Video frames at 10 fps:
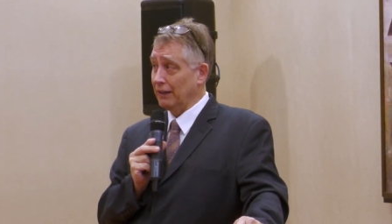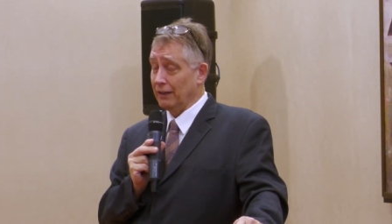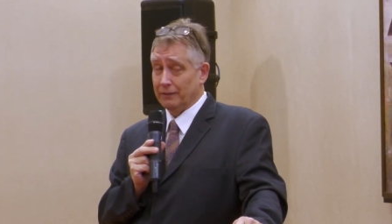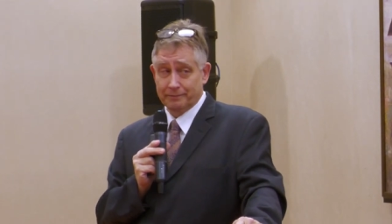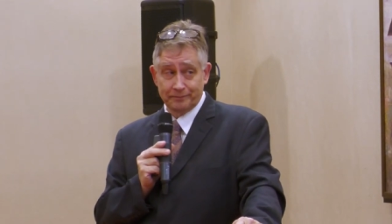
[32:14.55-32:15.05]

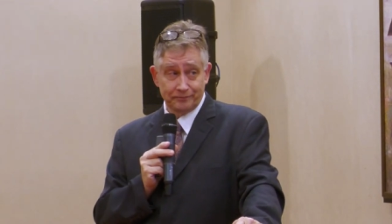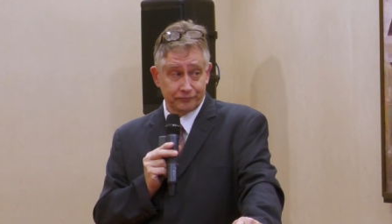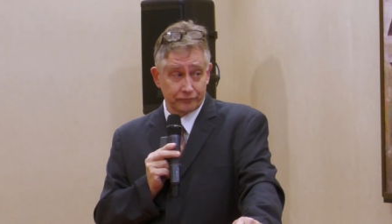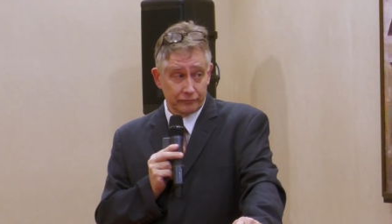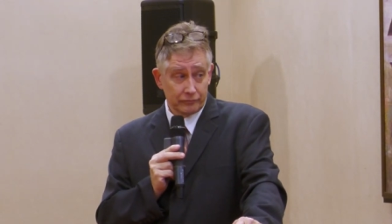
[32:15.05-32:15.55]
Um,
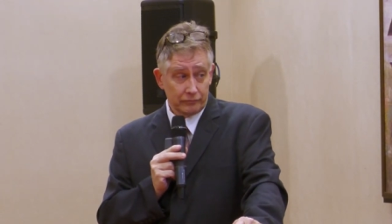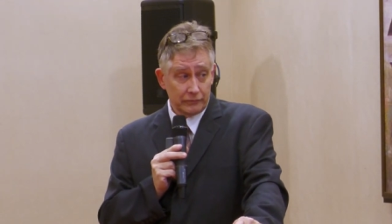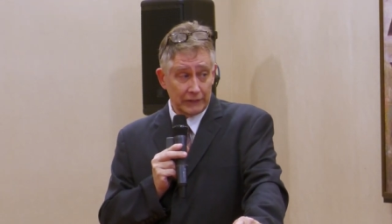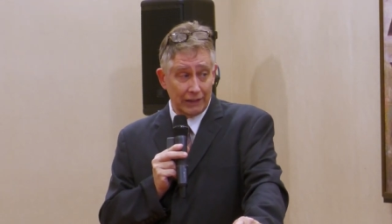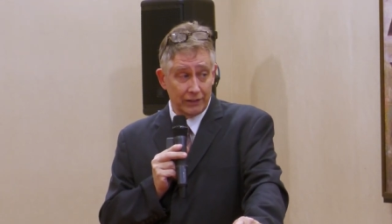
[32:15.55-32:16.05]

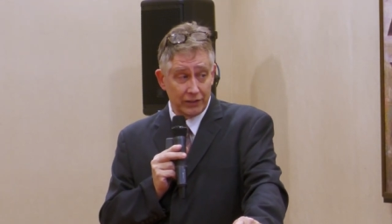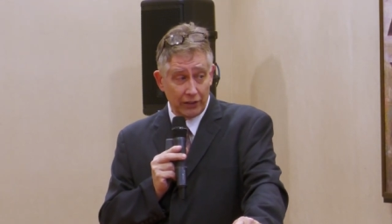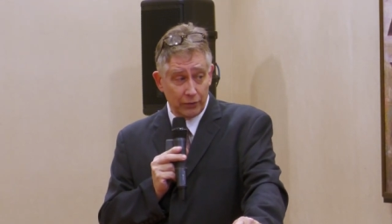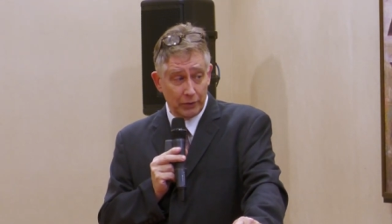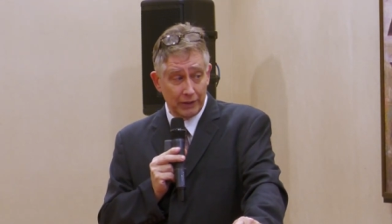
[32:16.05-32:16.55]

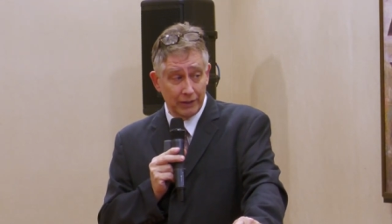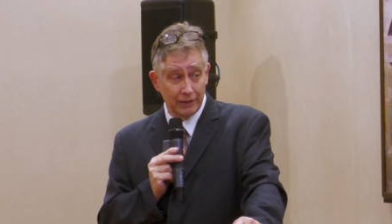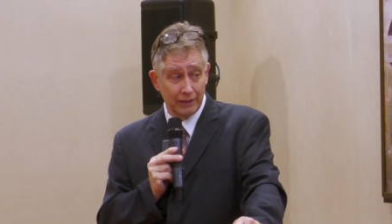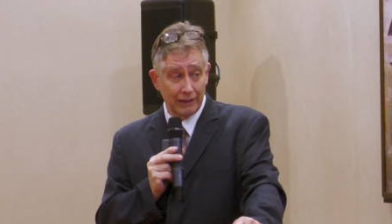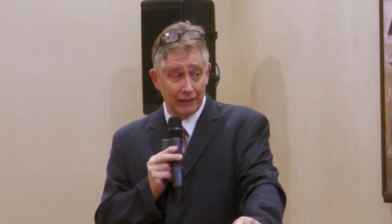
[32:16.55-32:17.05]
so
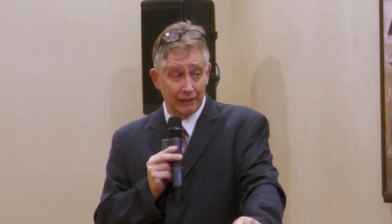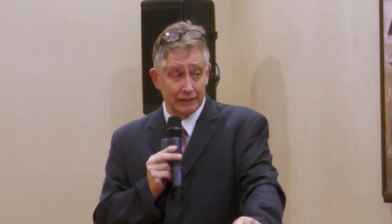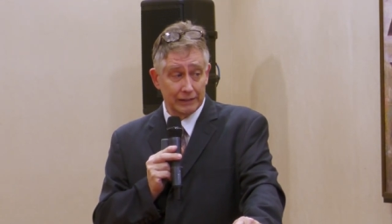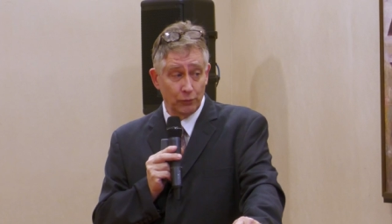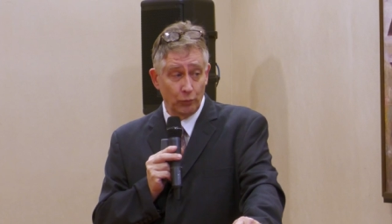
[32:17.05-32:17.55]

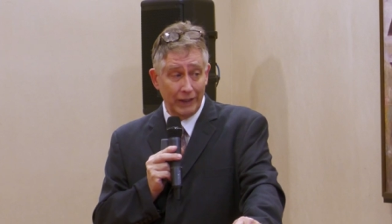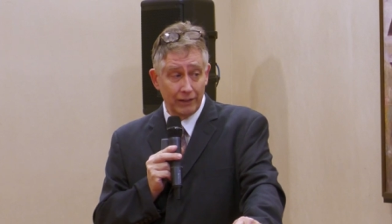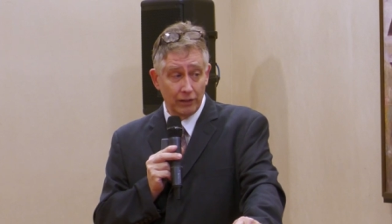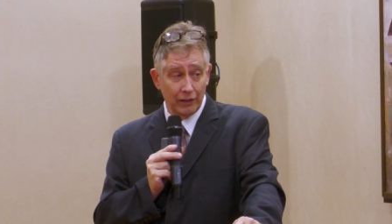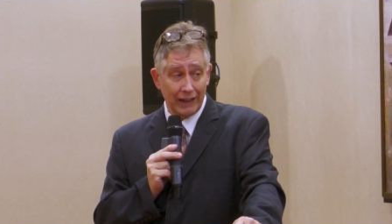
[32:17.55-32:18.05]
we
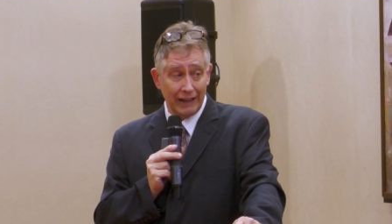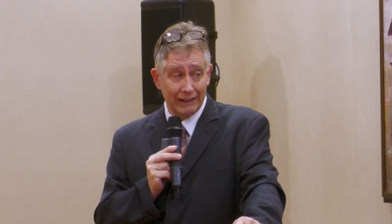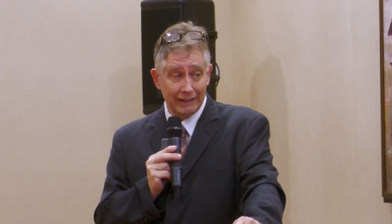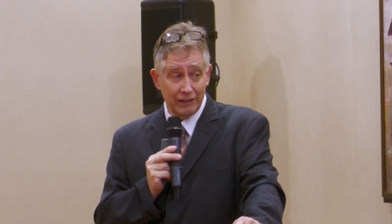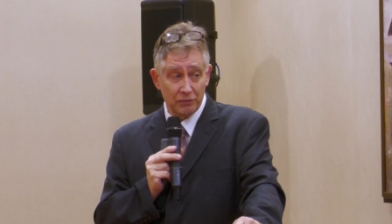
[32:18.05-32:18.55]
are looking
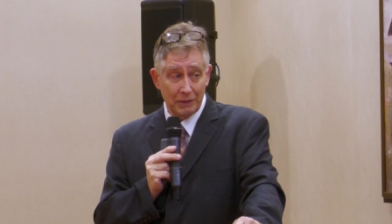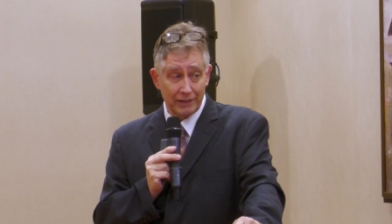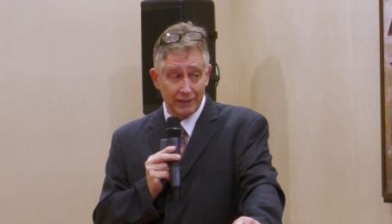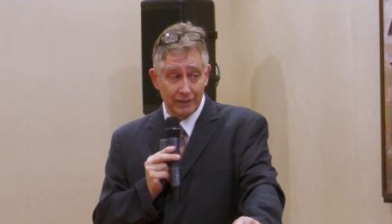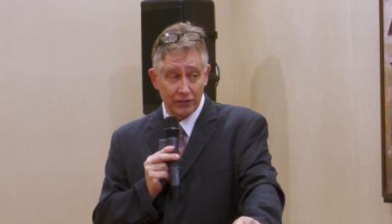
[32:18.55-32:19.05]
at these
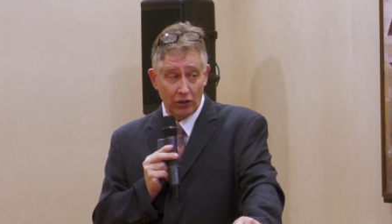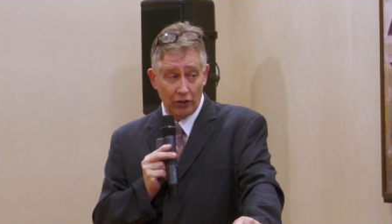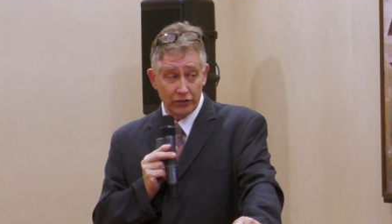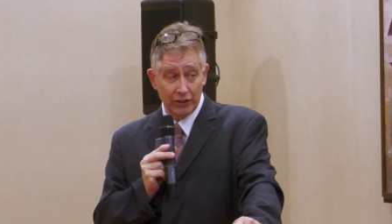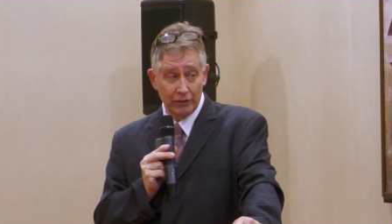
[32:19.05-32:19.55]
medicines
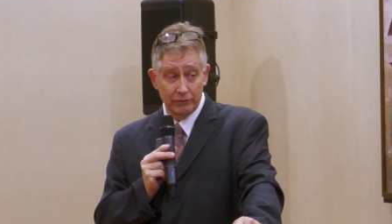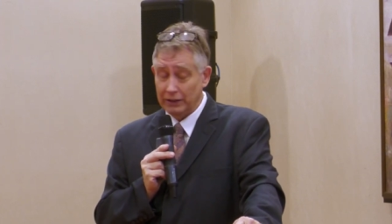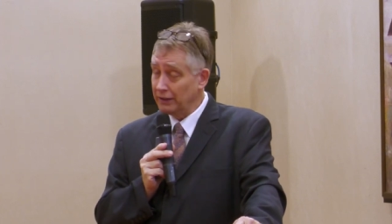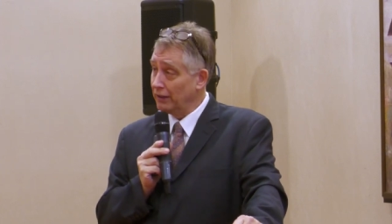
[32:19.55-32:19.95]
also